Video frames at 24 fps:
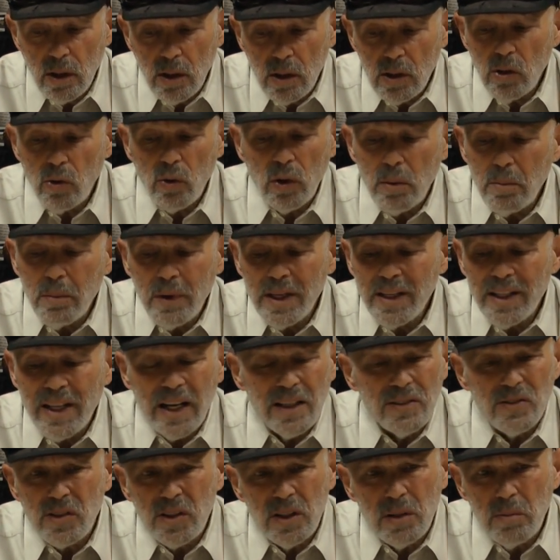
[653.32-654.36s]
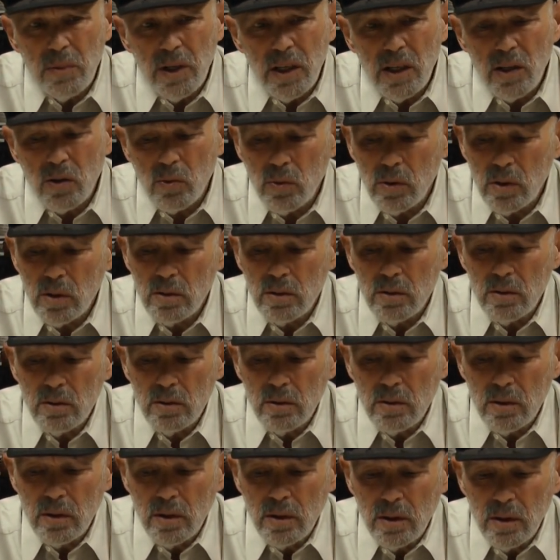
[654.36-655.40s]
Though it may not seem equal,
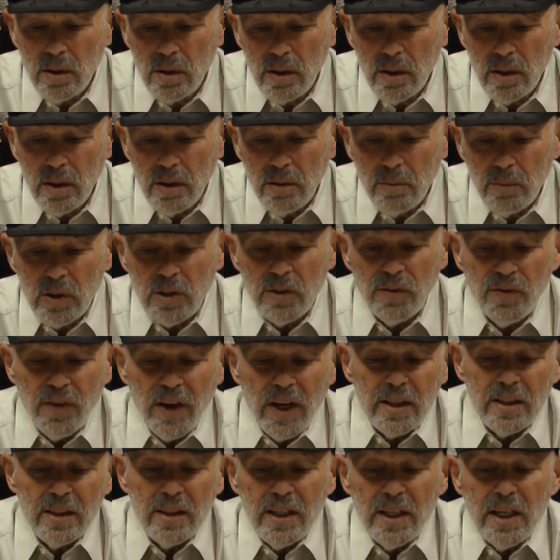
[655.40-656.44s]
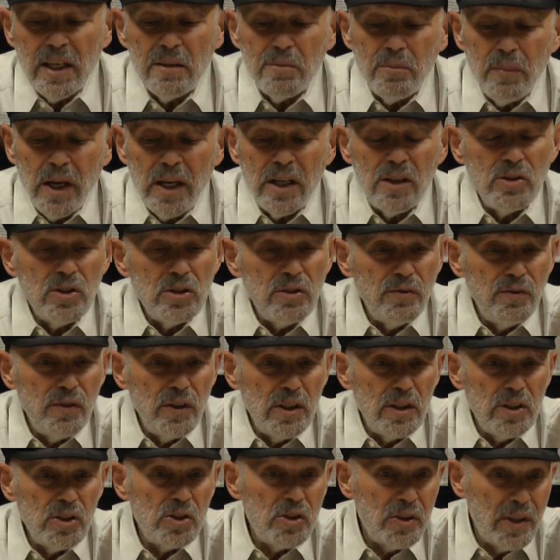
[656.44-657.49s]
but the fact that he had managed to
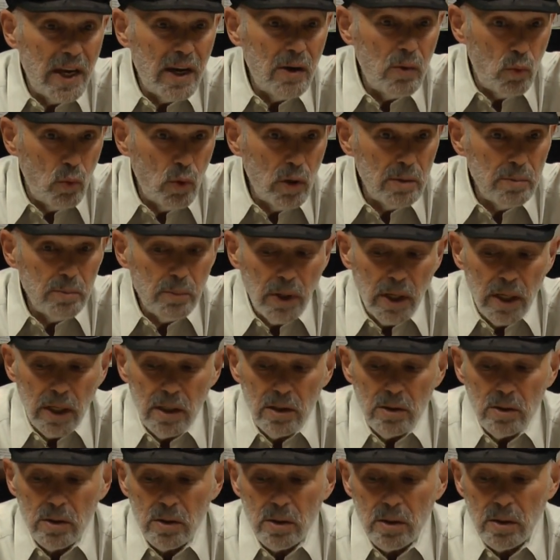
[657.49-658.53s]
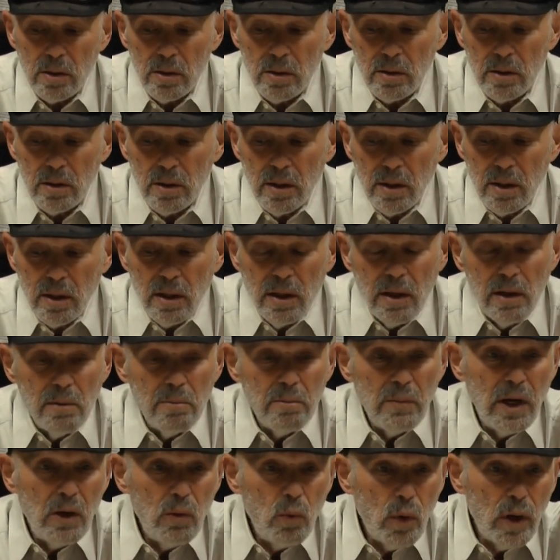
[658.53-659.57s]
finish that one page
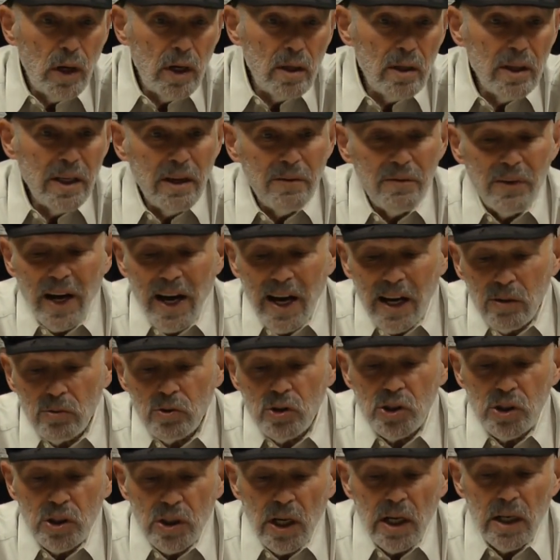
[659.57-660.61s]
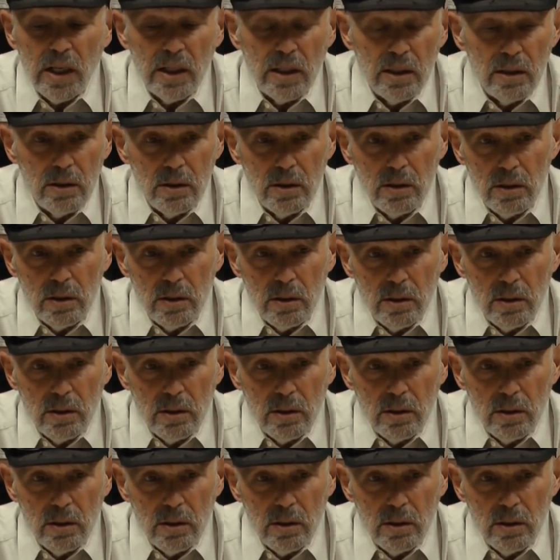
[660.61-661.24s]
may well have outshined